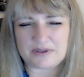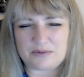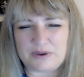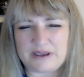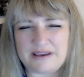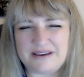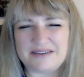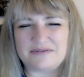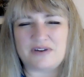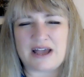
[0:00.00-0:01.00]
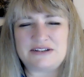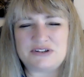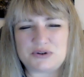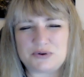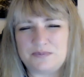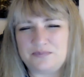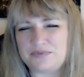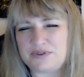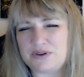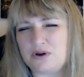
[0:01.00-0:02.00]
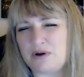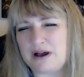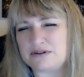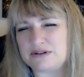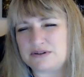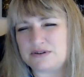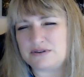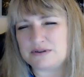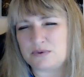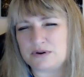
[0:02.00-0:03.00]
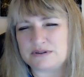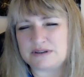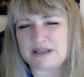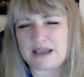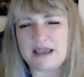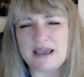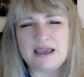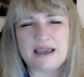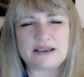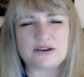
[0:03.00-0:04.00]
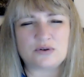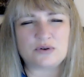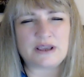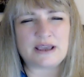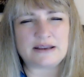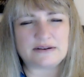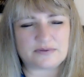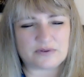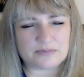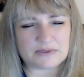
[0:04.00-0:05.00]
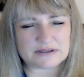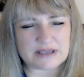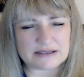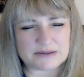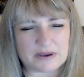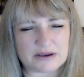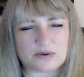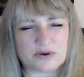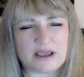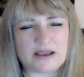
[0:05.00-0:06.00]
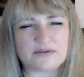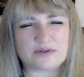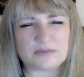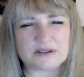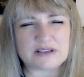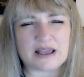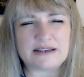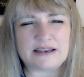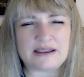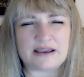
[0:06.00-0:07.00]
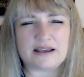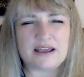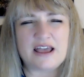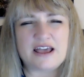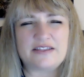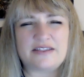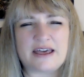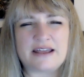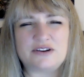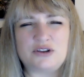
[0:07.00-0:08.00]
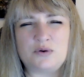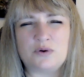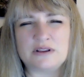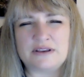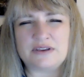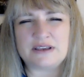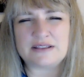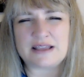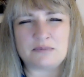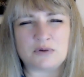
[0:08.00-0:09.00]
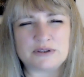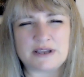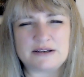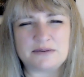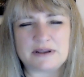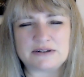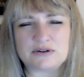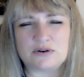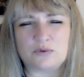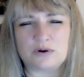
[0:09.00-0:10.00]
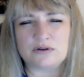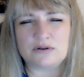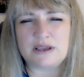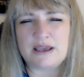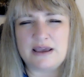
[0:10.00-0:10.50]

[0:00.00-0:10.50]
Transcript: We invite you to go out into this world today and create from this aspect, create from this idea that you are living in that multidimensional world.